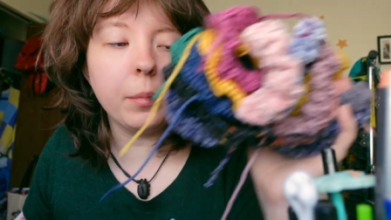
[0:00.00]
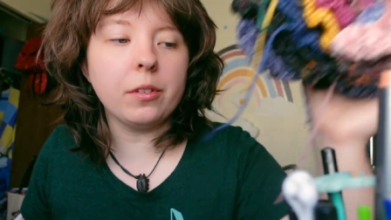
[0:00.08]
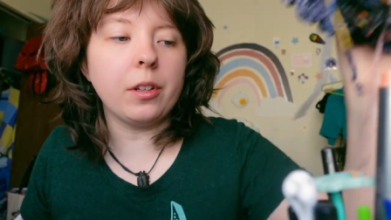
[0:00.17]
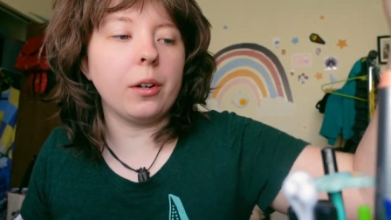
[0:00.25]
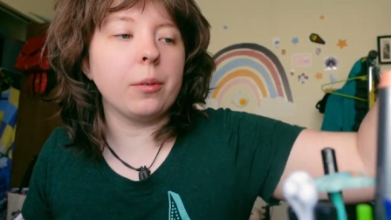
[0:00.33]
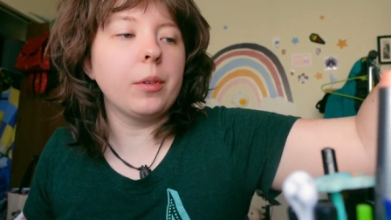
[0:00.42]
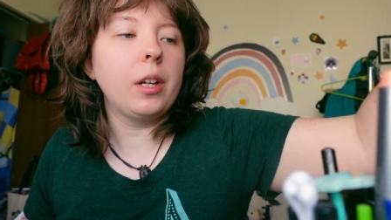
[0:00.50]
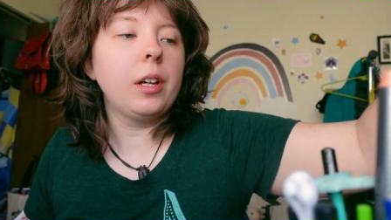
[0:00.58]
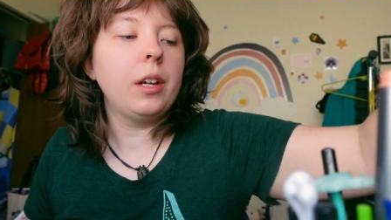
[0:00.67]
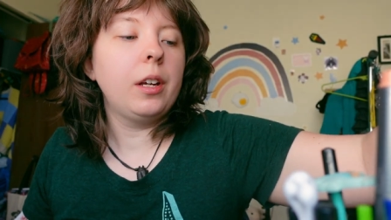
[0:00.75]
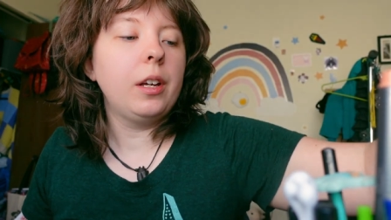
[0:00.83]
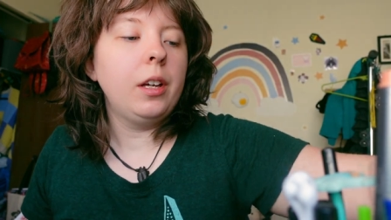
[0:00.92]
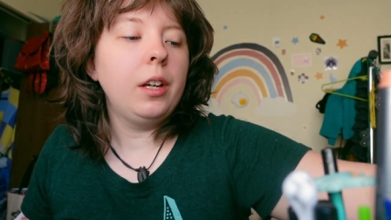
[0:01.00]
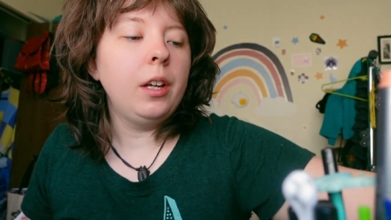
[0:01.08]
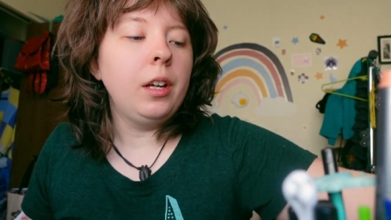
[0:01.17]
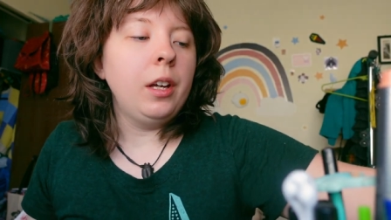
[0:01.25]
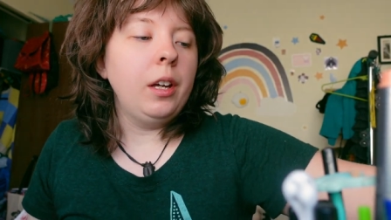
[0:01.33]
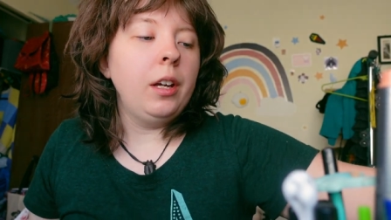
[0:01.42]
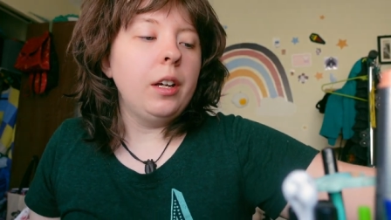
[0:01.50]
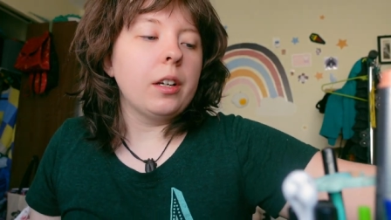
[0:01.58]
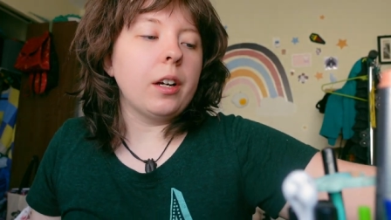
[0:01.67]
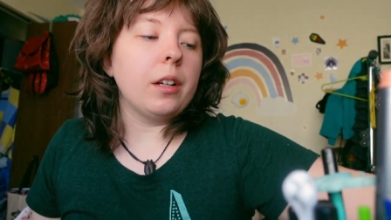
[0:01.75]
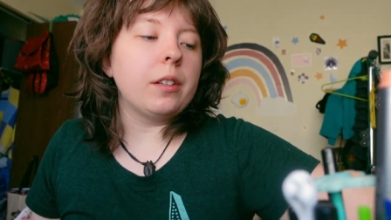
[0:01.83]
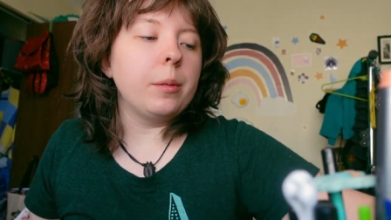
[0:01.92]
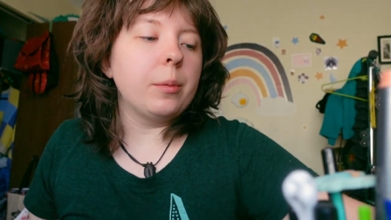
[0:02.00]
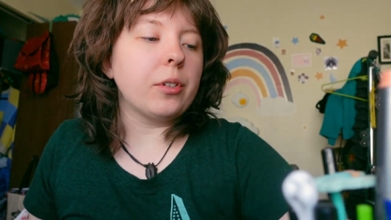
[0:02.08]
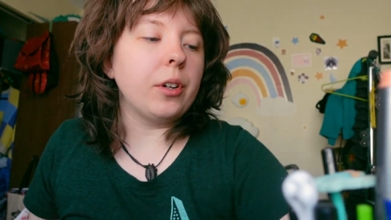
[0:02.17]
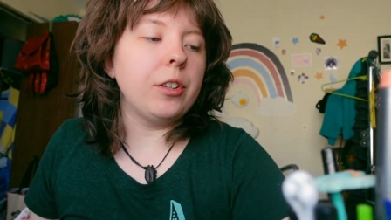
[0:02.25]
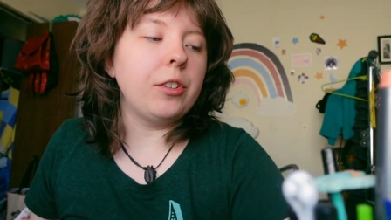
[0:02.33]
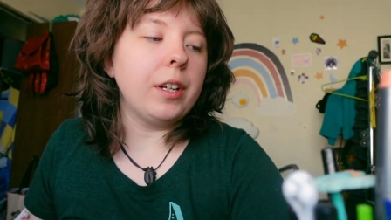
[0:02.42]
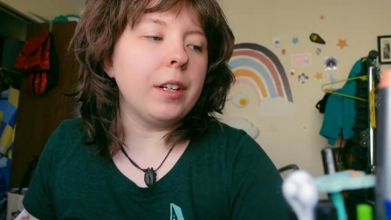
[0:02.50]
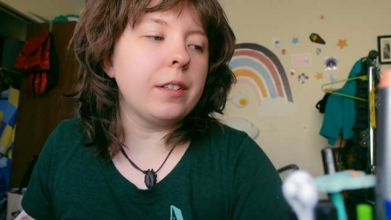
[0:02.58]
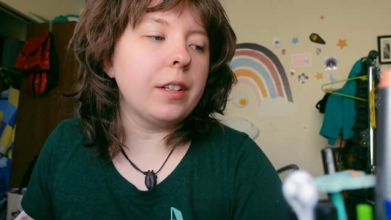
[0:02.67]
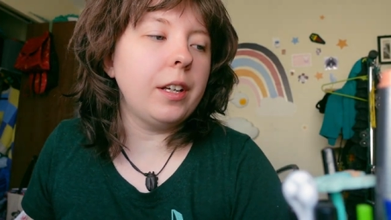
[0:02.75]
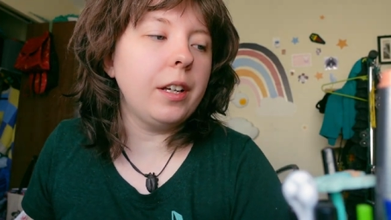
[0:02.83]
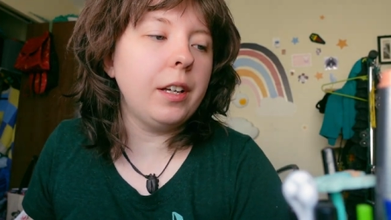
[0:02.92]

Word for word: So, got some scrunchies.